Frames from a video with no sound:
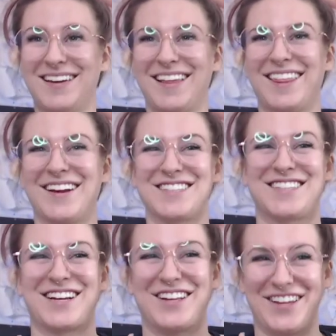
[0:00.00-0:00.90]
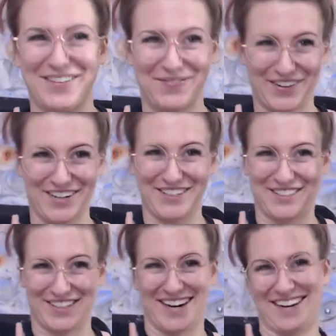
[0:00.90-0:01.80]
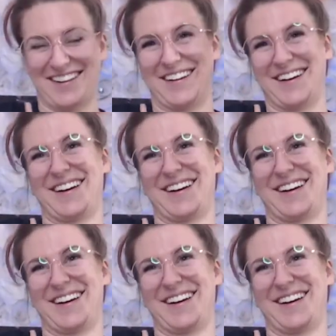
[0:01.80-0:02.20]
There's the clip for your trailer.